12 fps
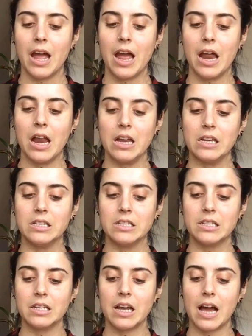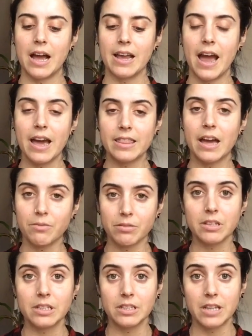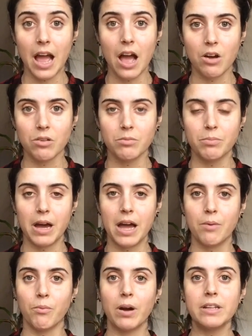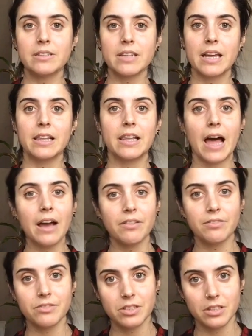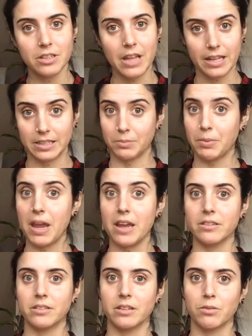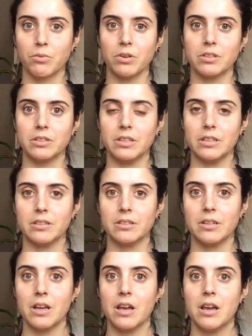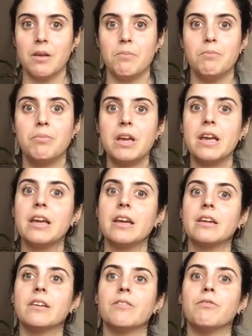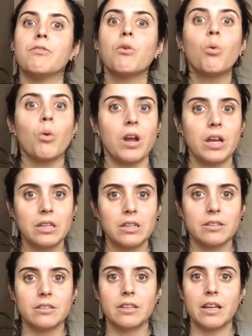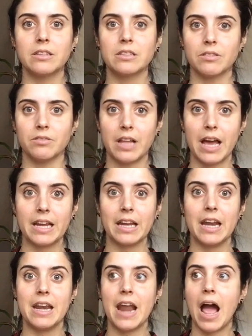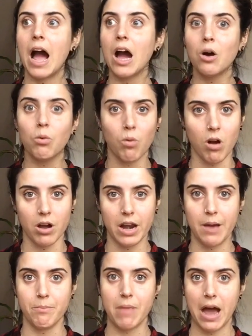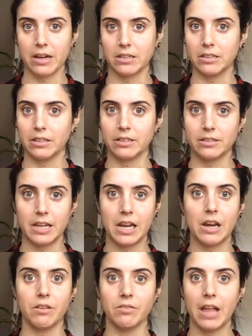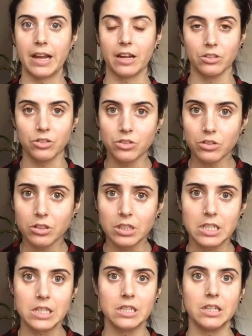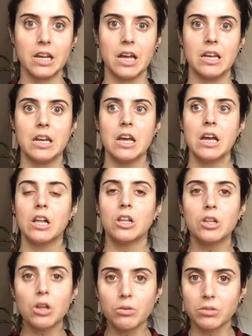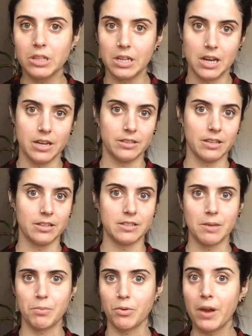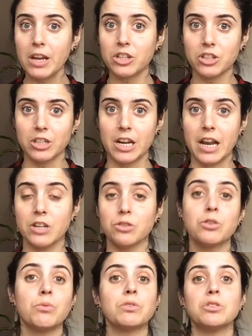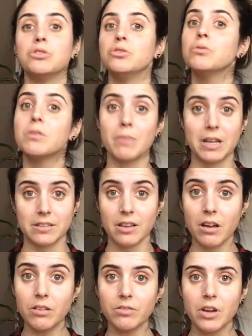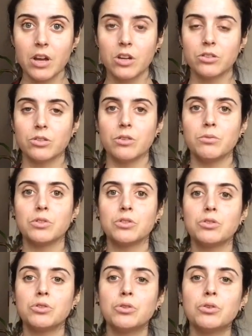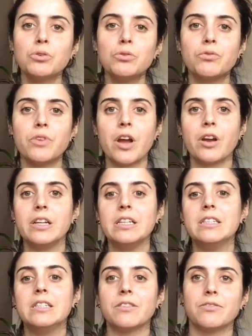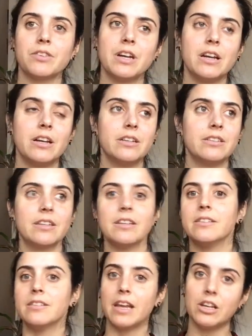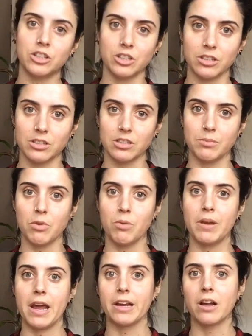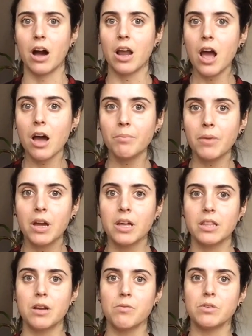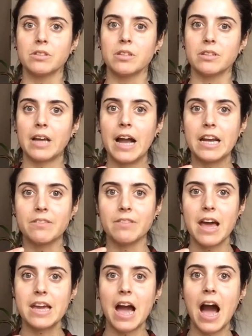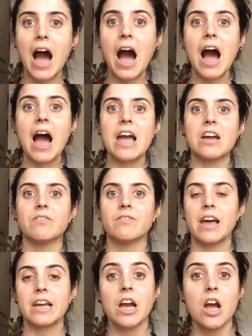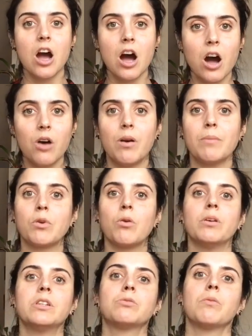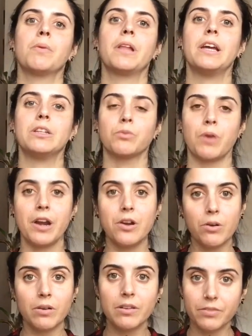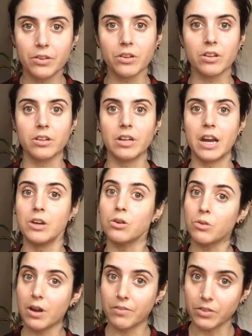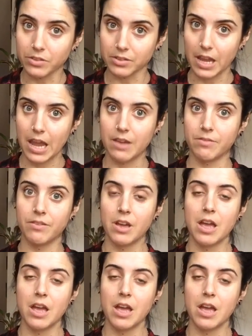And I had that really down. But once I left that space, there was this big void, this sense of like, now what? I'm back to the state of like uncertainty and loneliness and separation, and I don't know what to do with myself. So it was two very different sensations. The moment I got up, there was this kind of like high of like, oh, I'm going to a place where I know I feel good, I know I feel safe,